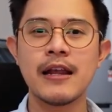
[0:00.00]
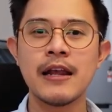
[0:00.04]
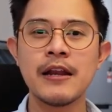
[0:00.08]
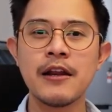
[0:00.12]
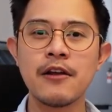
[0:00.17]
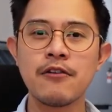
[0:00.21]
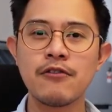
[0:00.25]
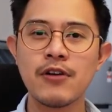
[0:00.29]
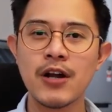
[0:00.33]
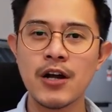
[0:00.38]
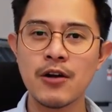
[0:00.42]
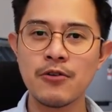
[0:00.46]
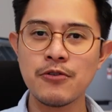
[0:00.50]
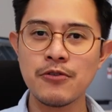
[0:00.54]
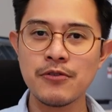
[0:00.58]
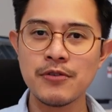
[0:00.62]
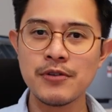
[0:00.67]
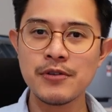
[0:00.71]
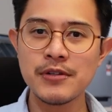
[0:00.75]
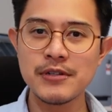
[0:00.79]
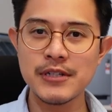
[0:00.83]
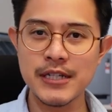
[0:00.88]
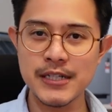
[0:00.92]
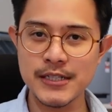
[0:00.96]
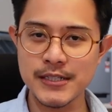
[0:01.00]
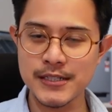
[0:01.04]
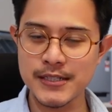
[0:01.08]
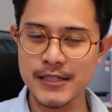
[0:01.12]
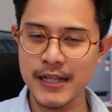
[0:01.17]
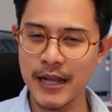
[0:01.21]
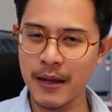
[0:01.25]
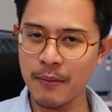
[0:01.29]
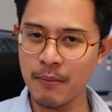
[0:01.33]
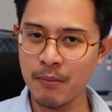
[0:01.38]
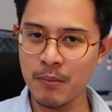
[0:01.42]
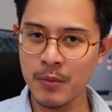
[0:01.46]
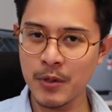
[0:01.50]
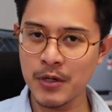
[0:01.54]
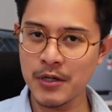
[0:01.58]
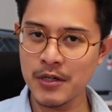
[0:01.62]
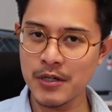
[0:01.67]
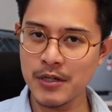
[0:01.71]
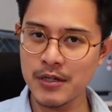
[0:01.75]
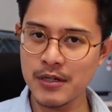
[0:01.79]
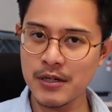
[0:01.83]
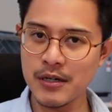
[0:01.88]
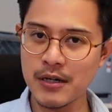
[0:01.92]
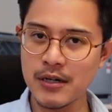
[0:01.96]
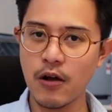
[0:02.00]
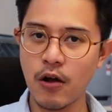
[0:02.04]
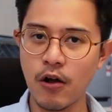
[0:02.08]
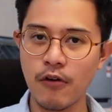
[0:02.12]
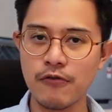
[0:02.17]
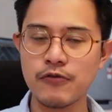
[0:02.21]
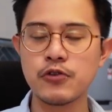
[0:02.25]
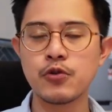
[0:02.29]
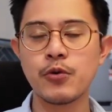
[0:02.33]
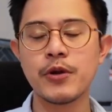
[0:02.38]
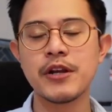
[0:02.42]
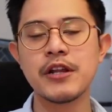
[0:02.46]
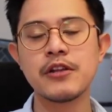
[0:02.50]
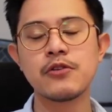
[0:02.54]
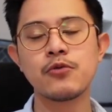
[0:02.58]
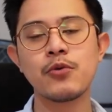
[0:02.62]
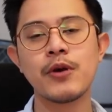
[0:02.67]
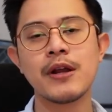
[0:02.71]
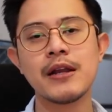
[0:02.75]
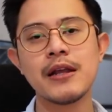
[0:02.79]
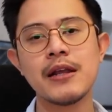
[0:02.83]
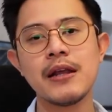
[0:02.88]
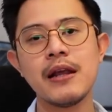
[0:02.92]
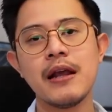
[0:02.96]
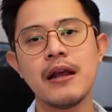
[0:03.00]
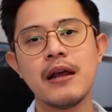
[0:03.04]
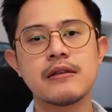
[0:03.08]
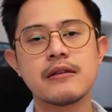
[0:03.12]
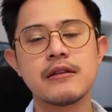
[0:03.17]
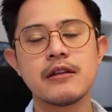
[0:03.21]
in around December of 2020,